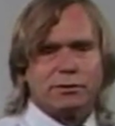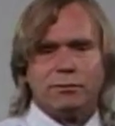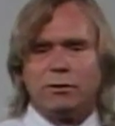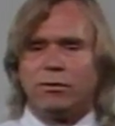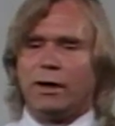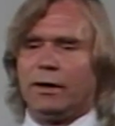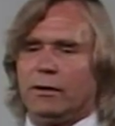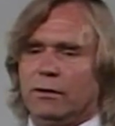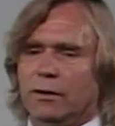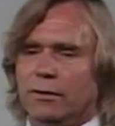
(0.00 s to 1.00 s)
to
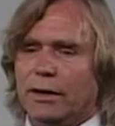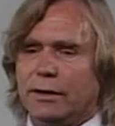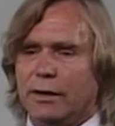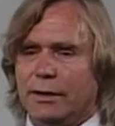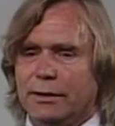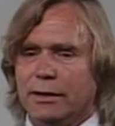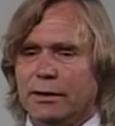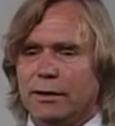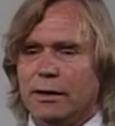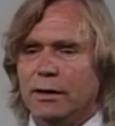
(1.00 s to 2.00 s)
acquire that
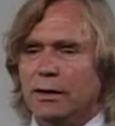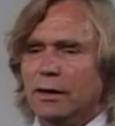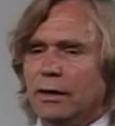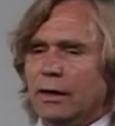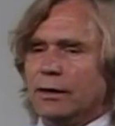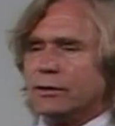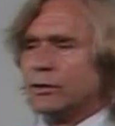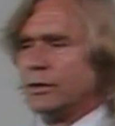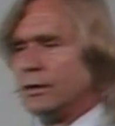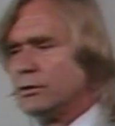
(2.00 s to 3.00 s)
content, and
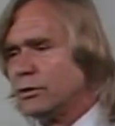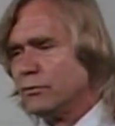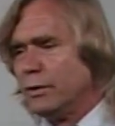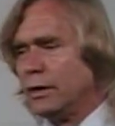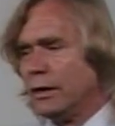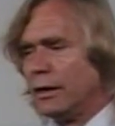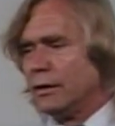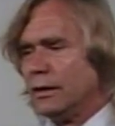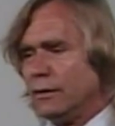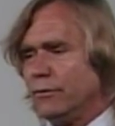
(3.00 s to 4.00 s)
since we
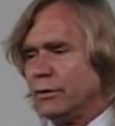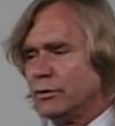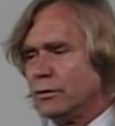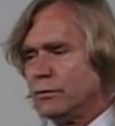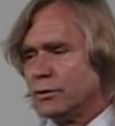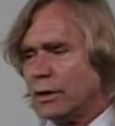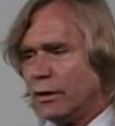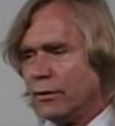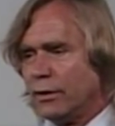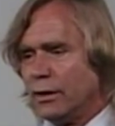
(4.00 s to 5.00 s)
cannot give the students
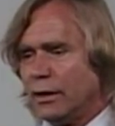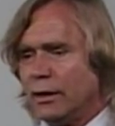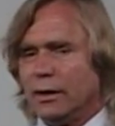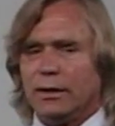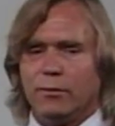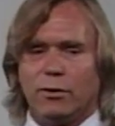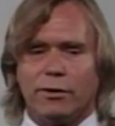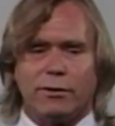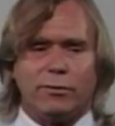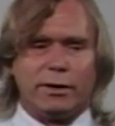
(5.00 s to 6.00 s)
our thinking any
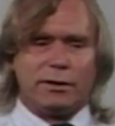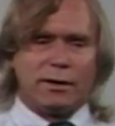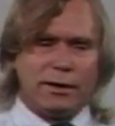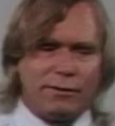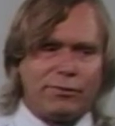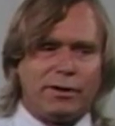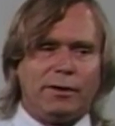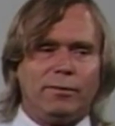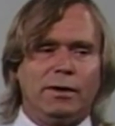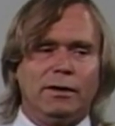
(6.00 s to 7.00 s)
more than we can give
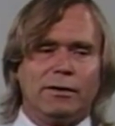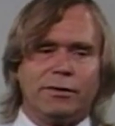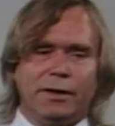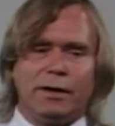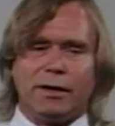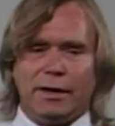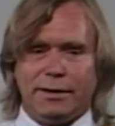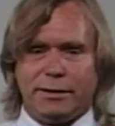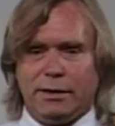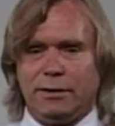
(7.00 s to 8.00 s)
them the
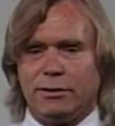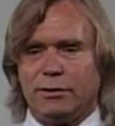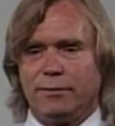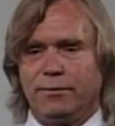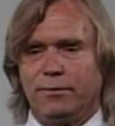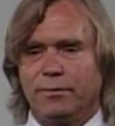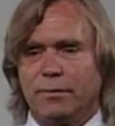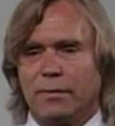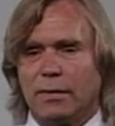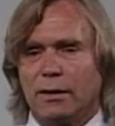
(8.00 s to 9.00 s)
content,
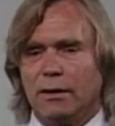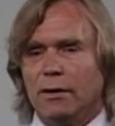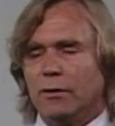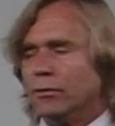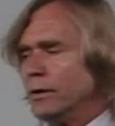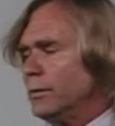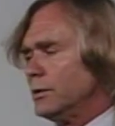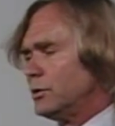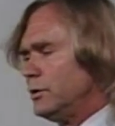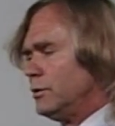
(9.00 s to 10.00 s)
we
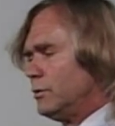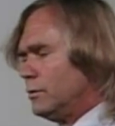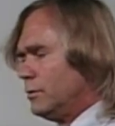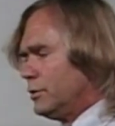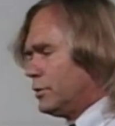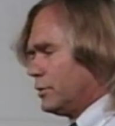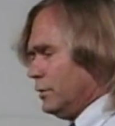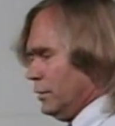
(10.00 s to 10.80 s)
must use